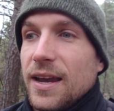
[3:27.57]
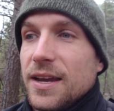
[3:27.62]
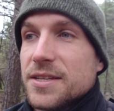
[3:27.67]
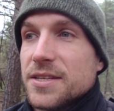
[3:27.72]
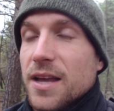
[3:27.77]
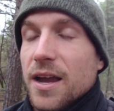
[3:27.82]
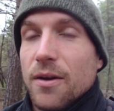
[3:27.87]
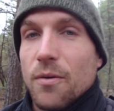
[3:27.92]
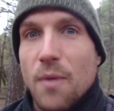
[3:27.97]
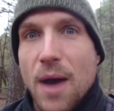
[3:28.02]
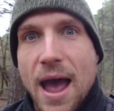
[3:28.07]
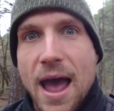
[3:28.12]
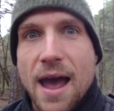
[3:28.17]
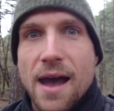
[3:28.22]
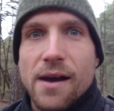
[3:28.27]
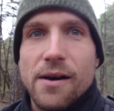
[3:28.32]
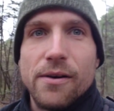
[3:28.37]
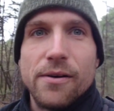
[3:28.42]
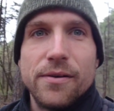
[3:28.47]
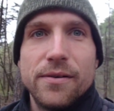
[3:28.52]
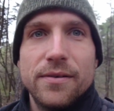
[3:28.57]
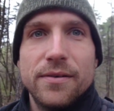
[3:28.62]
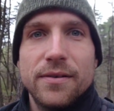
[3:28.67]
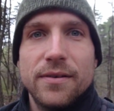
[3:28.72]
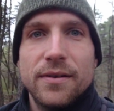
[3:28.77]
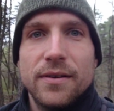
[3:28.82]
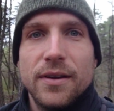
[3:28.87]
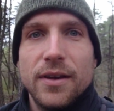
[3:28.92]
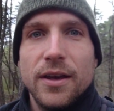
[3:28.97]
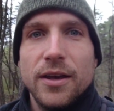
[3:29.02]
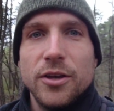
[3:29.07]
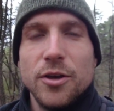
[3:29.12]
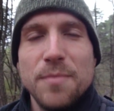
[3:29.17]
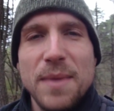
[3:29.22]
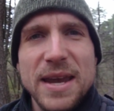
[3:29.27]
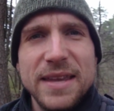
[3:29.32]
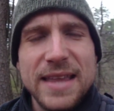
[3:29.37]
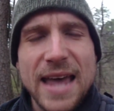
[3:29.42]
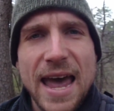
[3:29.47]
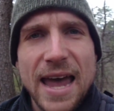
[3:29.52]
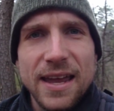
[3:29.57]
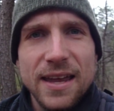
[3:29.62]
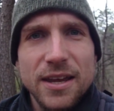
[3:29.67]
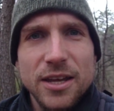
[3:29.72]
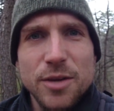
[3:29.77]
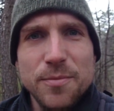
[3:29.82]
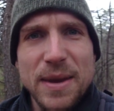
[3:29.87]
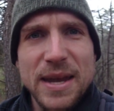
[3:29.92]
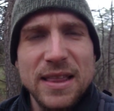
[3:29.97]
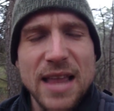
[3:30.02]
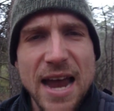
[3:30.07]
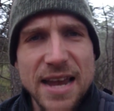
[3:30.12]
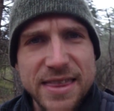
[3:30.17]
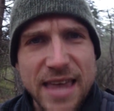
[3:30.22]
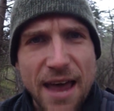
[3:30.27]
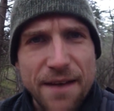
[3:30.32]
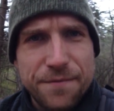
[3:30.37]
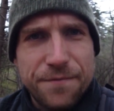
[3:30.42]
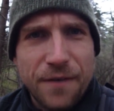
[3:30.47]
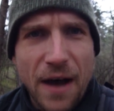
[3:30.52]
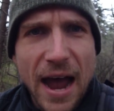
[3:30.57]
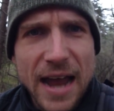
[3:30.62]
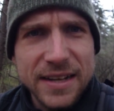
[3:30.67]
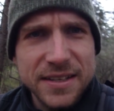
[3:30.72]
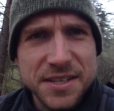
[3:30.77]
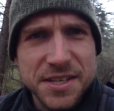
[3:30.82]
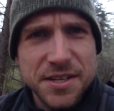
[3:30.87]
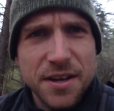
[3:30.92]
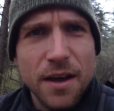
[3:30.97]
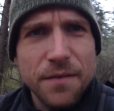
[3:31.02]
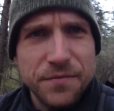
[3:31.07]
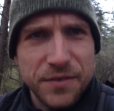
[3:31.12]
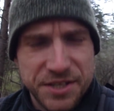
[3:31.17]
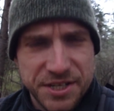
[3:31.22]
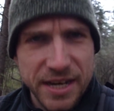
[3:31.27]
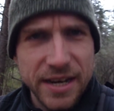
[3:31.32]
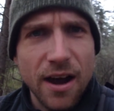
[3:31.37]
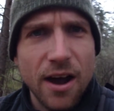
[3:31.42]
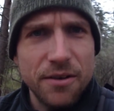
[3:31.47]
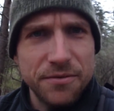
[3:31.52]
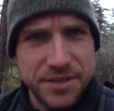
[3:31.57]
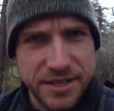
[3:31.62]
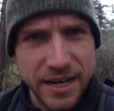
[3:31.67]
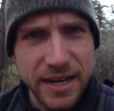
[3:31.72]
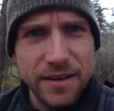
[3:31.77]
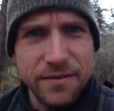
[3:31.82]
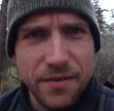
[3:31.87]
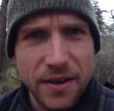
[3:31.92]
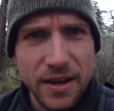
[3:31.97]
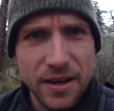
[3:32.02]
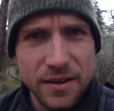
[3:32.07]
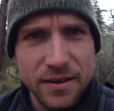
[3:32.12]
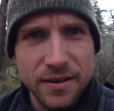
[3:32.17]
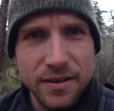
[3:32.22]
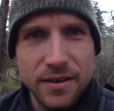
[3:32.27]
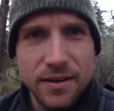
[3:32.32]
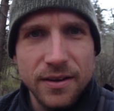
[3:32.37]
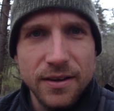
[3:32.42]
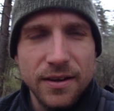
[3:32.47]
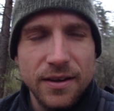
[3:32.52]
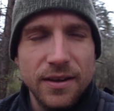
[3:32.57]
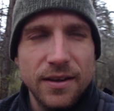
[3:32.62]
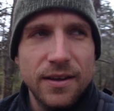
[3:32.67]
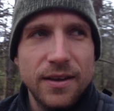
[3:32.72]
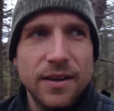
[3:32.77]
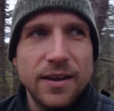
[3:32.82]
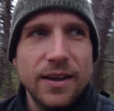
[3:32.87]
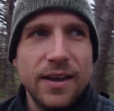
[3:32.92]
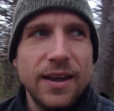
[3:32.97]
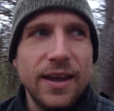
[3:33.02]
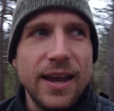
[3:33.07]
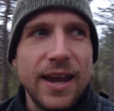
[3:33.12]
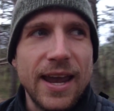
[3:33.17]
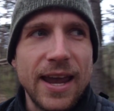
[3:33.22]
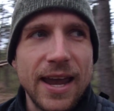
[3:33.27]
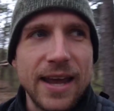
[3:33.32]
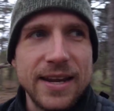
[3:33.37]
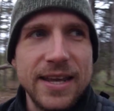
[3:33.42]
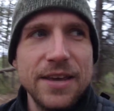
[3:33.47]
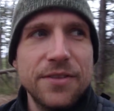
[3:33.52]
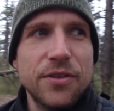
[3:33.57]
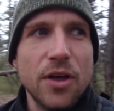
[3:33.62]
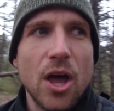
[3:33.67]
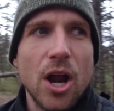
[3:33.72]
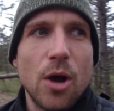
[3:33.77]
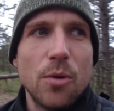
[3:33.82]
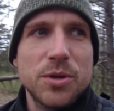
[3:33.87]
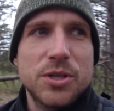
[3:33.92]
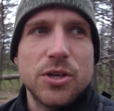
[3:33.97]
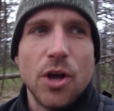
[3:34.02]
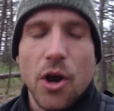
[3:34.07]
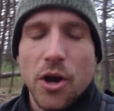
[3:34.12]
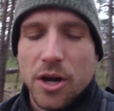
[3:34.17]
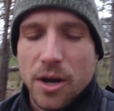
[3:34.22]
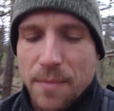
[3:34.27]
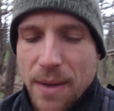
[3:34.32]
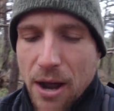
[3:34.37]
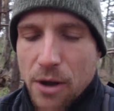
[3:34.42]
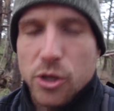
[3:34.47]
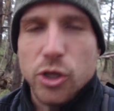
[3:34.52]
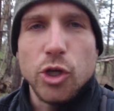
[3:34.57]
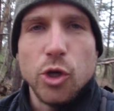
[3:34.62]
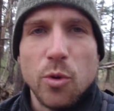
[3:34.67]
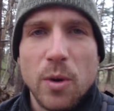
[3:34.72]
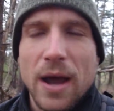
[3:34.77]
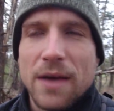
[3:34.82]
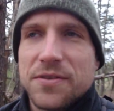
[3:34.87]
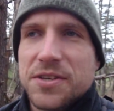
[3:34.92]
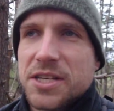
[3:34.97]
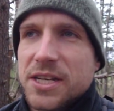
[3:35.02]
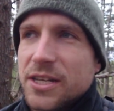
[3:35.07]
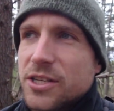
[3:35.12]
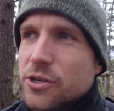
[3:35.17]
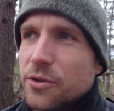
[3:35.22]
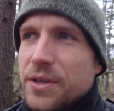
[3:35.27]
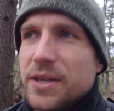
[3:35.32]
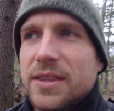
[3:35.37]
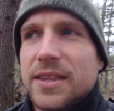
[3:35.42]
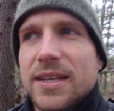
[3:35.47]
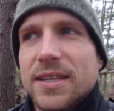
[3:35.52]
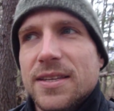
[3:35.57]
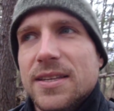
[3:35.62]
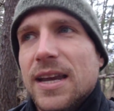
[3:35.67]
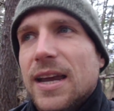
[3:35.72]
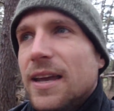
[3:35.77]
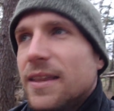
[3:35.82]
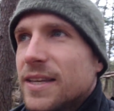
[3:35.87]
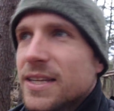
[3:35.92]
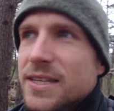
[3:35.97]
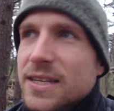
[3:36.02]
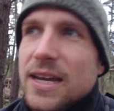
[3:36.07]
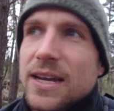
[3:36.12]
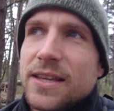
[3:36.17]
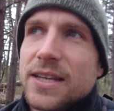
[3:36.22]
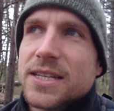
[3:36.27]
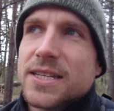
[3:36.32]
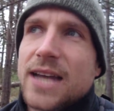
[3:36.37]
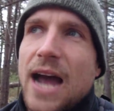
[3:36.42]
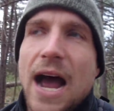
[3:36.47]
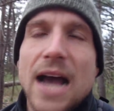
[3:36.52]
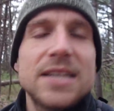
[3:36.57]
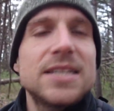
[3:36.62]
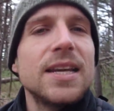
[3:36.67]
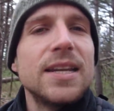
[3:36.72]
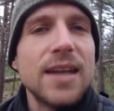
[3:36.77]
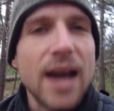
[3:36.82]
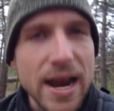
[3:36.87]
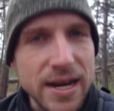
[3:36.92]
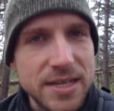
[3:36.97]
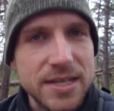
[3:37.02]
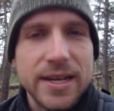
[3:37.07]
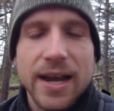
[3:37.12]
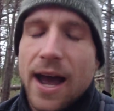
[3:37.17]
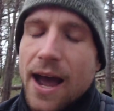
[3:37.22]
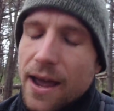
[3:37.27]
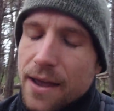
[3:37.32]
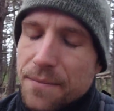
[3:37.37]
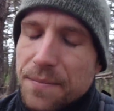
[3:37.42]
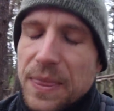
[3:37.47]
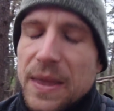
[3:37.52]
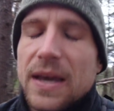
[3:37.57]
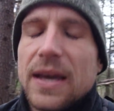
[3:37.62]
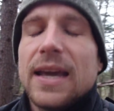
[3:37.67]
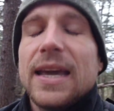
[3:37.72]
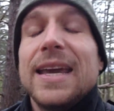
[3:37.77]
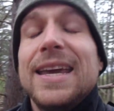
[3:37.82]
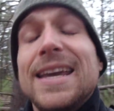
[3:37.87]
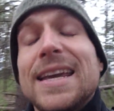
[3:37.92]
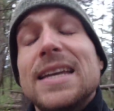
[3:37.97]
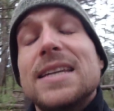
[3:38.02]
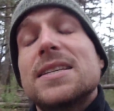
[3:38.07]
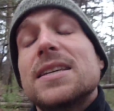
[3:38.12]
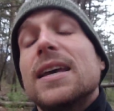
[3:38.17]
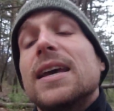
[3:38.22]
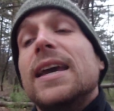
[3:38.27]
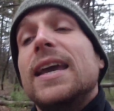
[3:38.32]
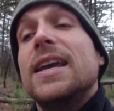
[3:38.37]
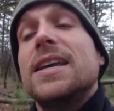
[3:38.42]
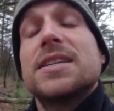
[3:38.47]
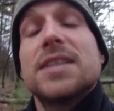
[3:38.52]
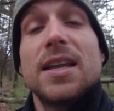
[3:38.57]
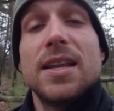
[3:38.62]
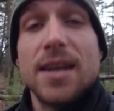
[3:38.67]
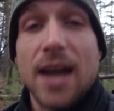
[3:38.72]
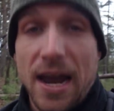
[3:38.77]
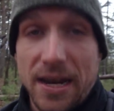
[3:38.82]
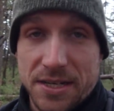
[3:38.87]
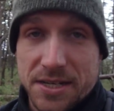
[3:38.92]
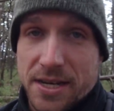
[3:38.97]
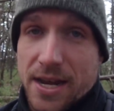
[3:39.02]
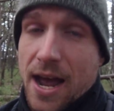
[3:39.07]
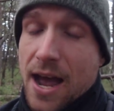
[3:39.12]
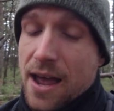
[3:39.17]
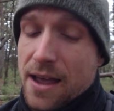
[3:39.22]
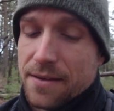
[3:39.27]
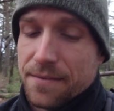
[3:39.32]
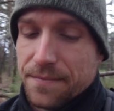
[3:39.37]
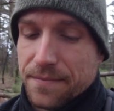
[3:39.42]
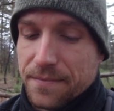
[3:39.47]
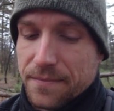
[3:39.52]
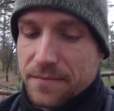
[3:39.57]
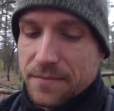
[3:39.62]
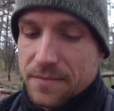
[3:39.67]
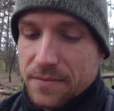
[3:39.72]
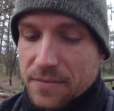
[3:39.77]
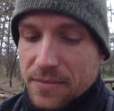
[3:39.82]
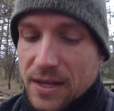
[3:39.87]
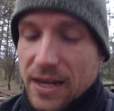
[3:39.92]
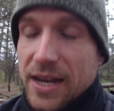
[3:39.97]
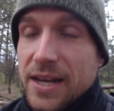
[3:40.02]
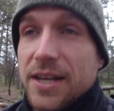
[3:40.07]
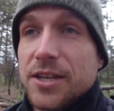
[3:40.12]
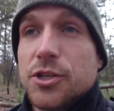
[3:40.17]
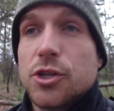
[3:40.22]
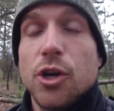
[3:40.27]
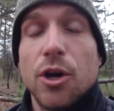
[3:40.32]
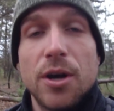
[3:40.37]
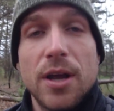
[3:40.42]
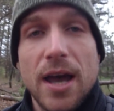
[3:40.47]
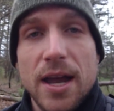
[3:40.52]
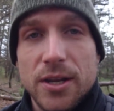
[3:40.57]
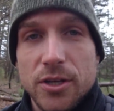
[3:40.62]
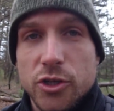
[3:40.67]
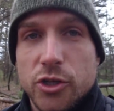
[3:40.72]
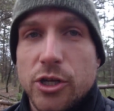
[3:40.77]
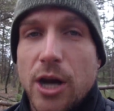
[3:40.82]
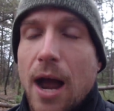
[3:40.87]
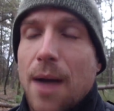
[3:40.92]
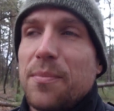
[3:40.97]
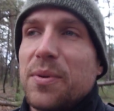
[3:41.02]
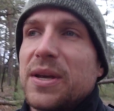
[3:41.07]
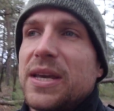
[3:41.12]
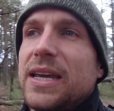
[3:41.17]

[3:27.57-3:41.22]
He's like, wow. You mean like that fighting stuff you see on TV? And he thought I was talking about UFC. So this guy's a nice guy. He's a nice guy, and he's good at his job.